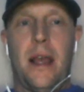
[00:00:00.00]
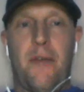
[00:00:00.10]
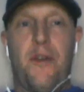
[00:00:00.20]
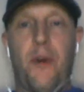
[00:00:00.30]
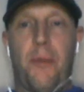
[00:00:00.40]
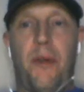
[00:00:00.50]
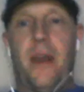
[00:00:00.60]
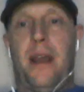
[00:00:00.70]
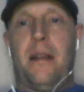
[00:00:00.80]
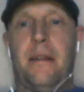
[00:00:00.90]
if you were
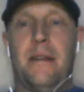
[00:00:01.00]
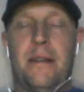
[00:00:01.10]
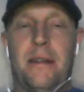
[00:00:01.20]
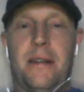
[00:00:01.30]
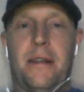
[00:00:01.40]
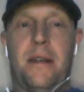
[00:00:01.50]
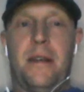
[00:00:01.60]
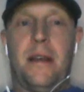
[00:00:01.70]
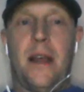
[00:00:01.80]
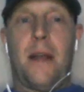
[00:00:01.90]
playing?
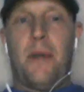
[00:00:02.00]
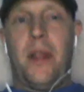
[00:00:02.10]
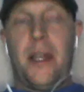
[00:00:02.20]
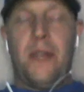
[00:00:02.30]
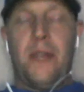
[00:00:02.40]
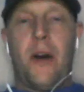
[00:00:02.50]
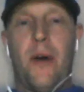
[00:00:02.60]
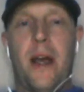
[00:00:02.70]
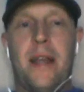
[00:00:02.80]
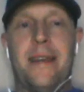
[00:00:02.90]
And I'm going to let you go ahead